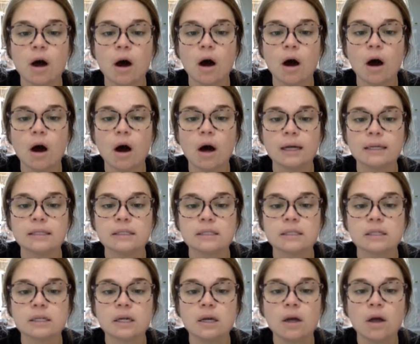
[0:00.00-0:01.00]

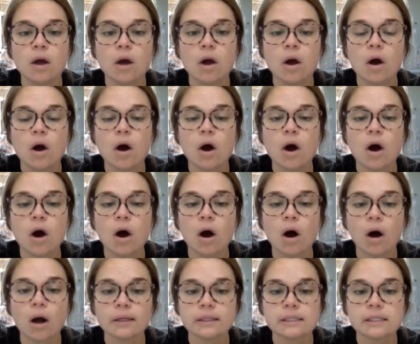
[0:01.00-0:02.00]
ought,
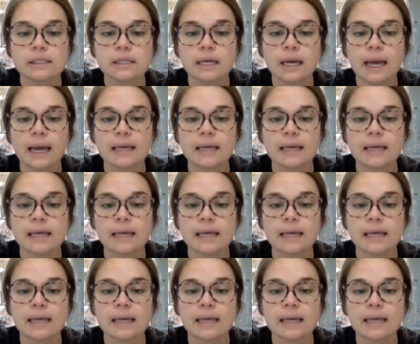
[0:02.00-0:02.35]
hot